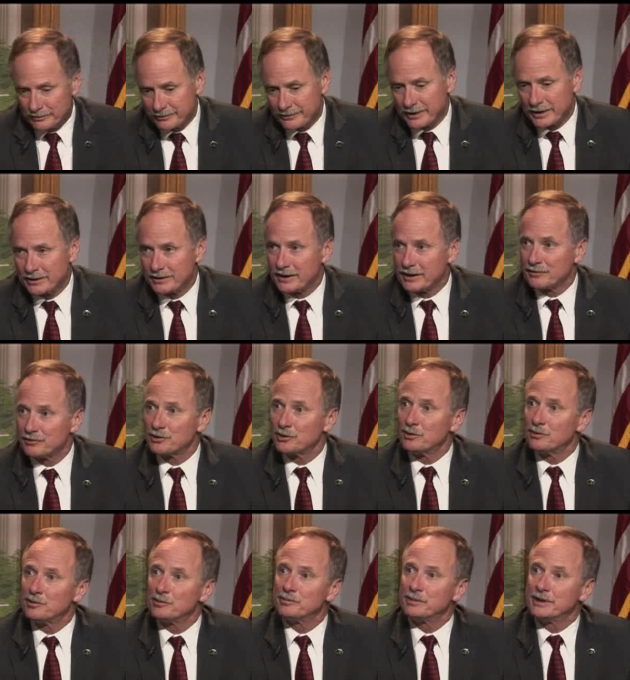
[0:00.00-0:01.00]
then you have
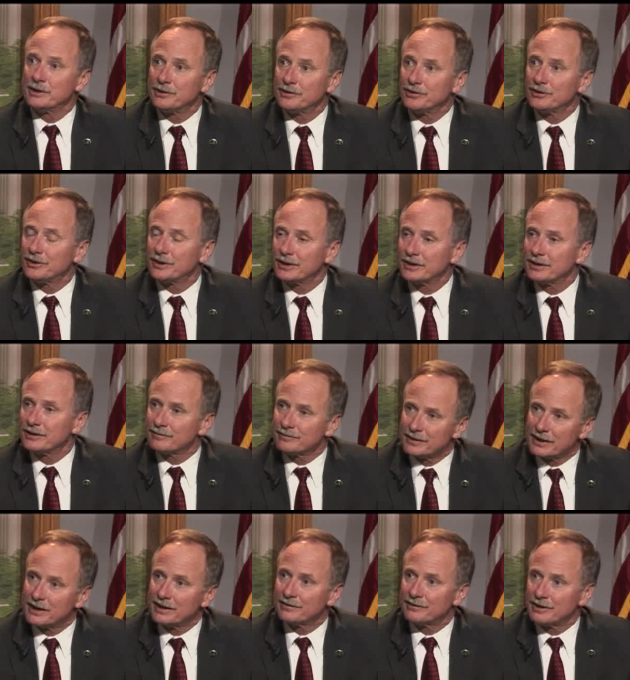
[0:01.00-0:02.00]
snowmobiles, and if
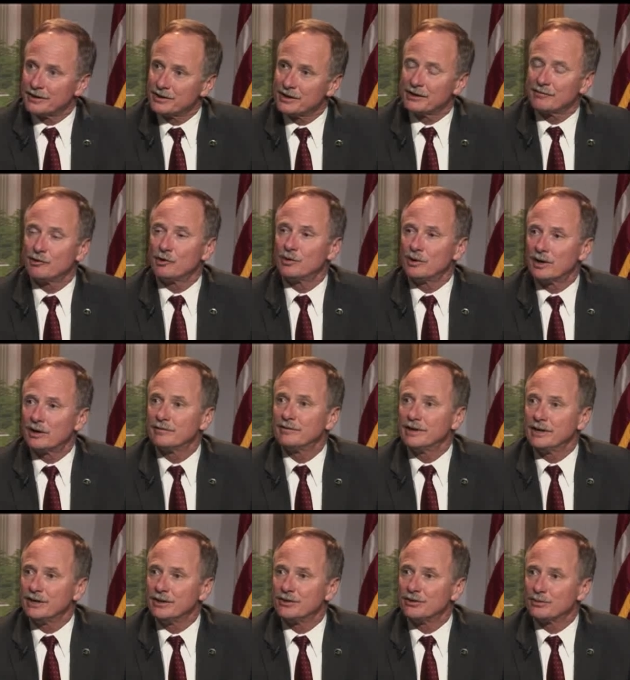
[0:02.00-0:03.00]
not, then you have
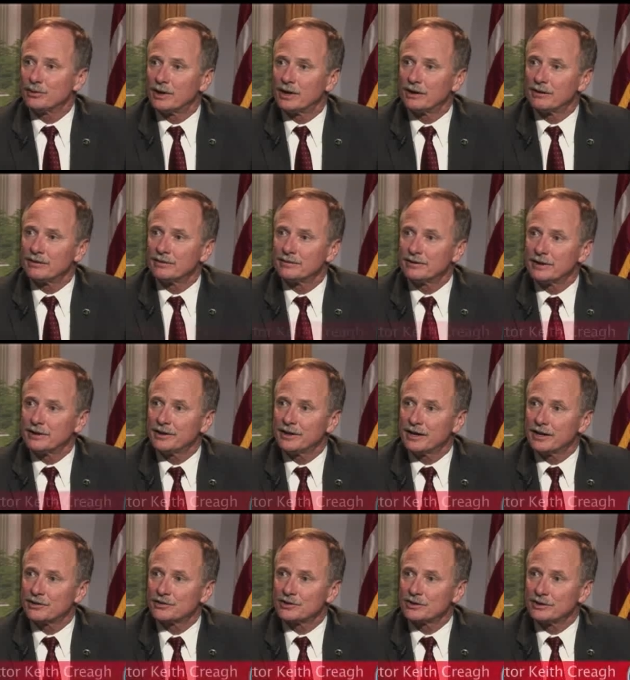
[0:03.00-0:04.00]
ORVs. Well, how do you
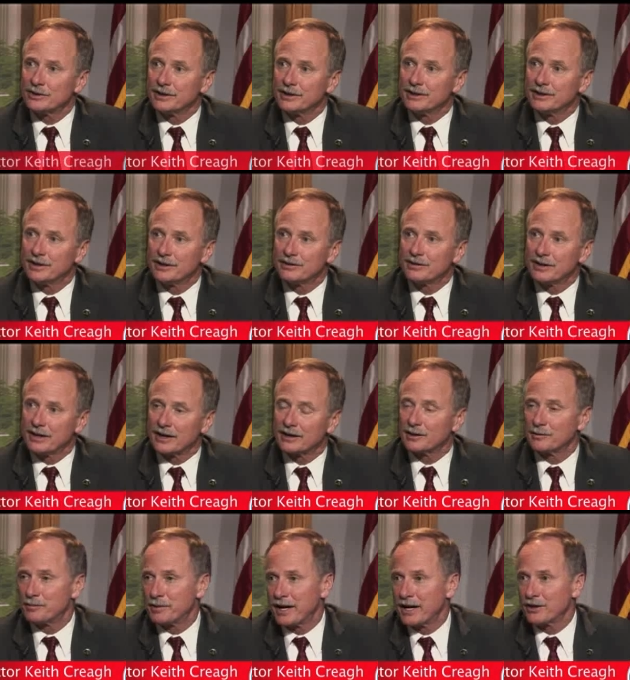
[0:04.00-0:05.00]
actually get that
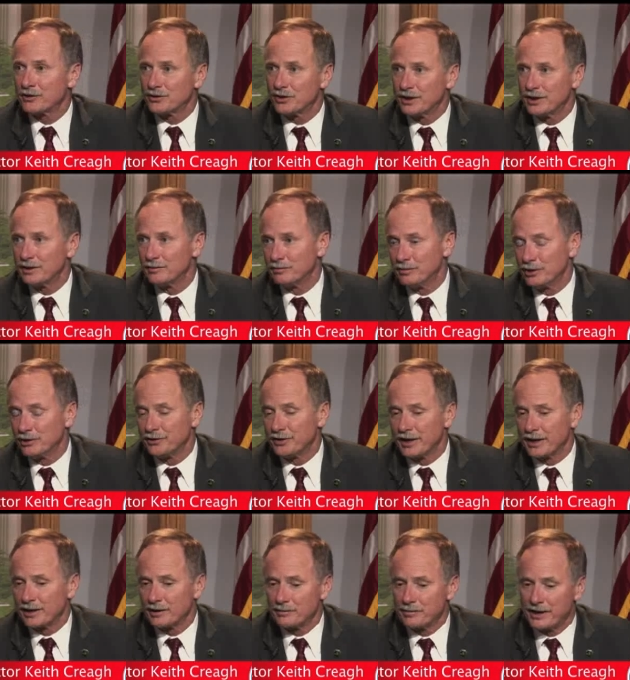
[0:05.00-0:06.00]
capacity and build
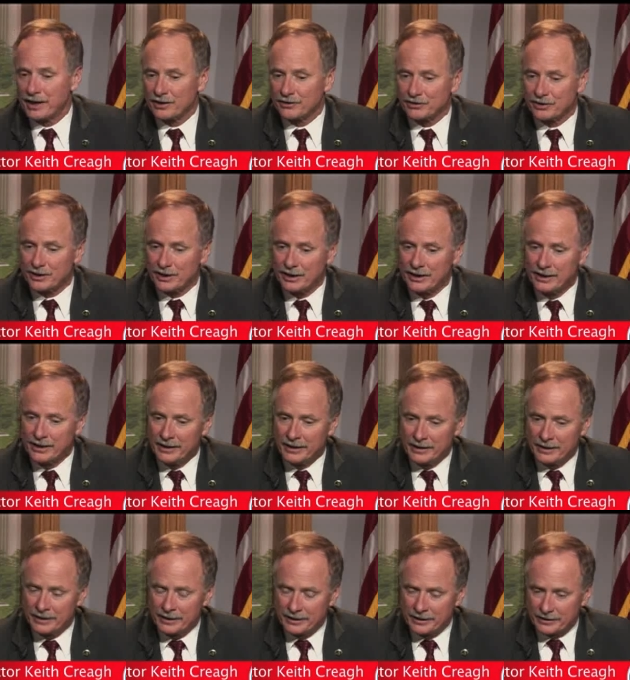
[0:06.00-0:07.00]
that capacity?
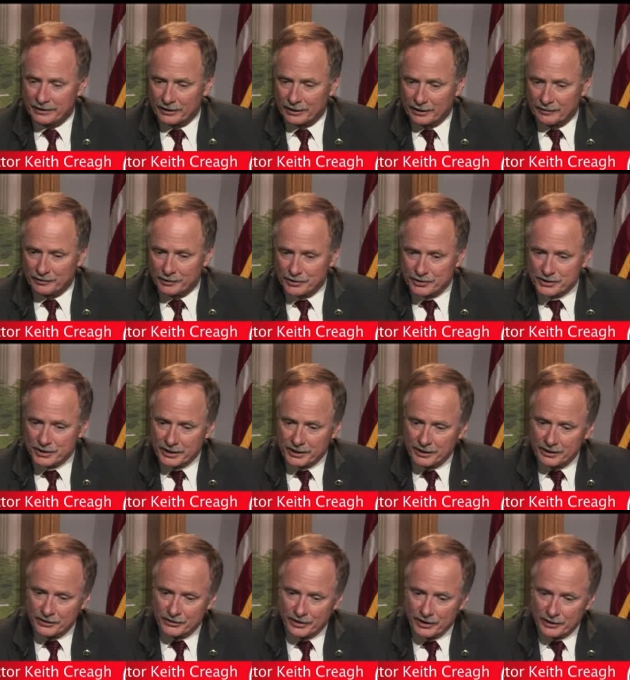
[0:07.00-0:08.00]
The governor said in
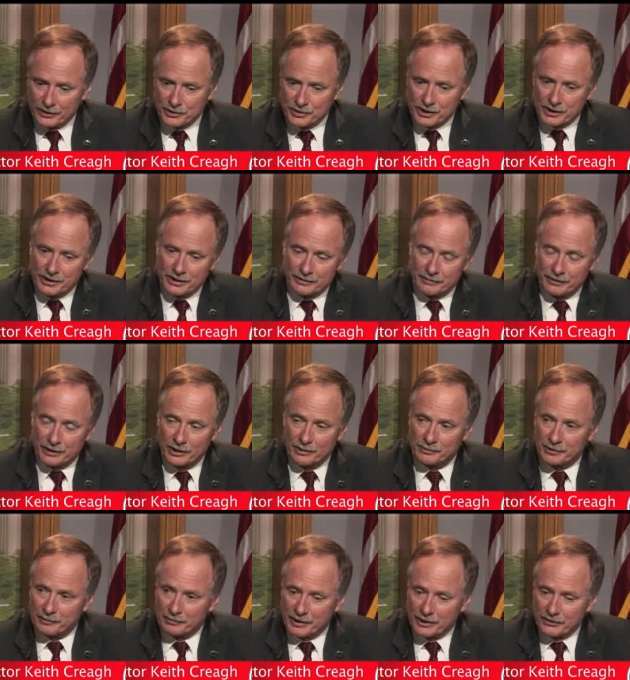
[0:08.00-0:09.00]
his energy and
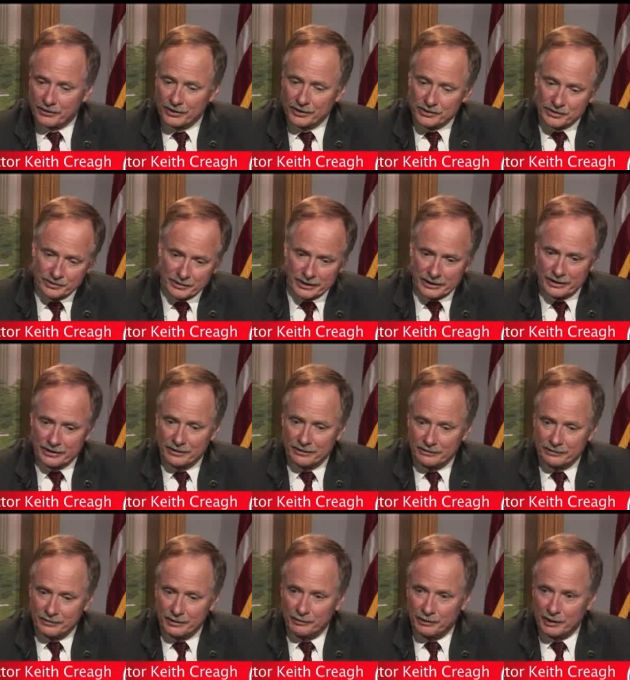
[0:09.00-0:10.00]
environment message,
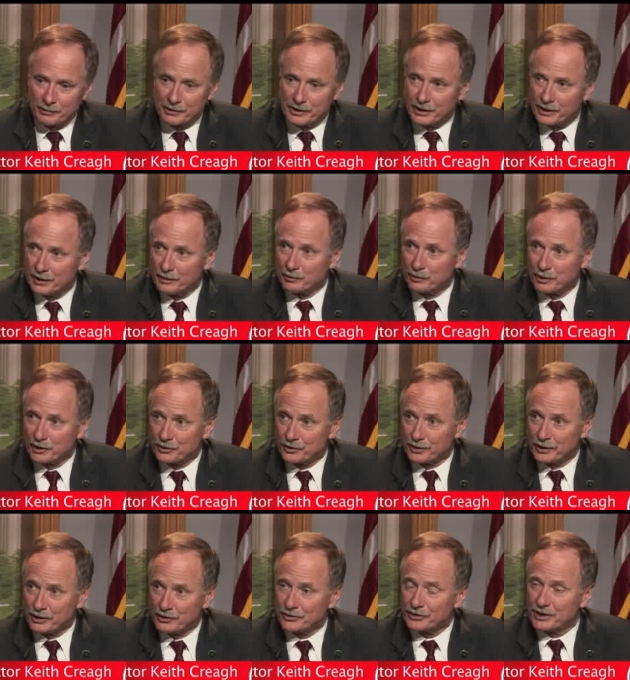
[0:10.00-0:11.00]
we want to be the #1
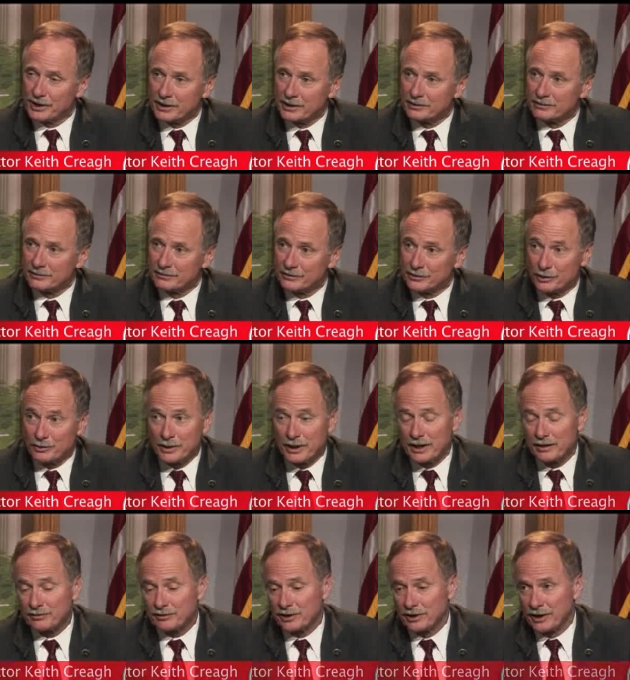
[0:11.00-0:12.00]
trail state. So we
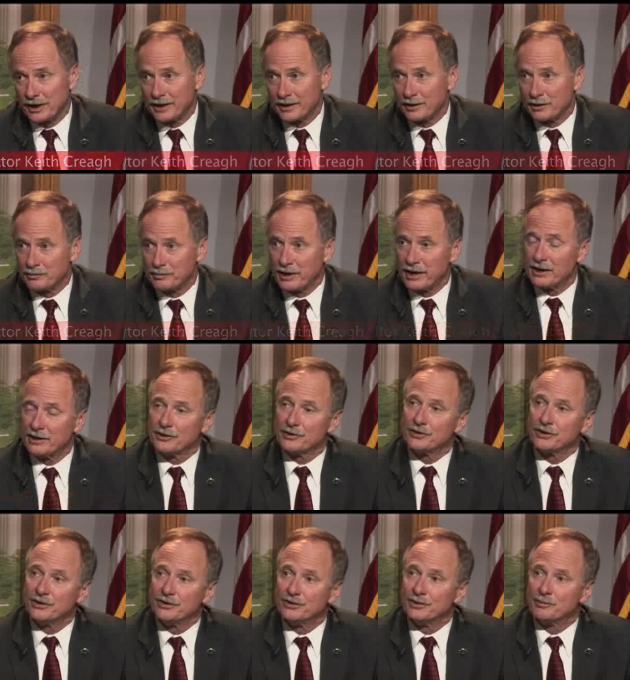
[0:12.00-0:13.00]
have to align our
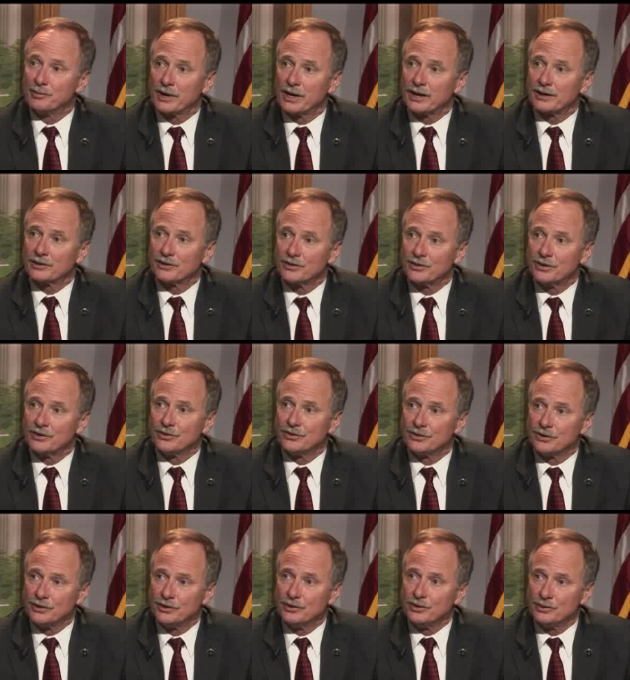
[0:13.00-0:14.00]
policies and practices
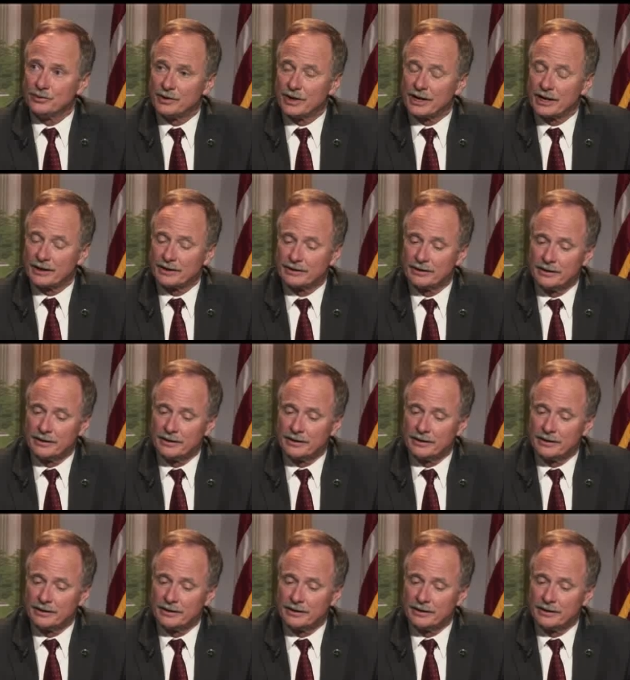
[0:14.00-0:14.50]
to do that.